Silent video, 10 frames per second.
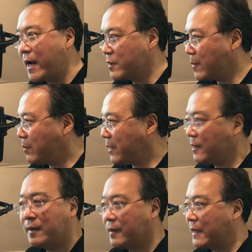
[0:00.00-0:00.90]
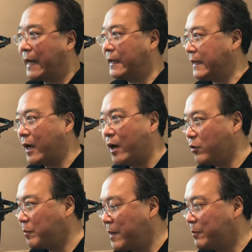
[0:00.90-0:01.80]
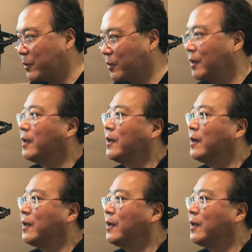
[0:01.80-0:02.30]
has maybe 90, 100 people,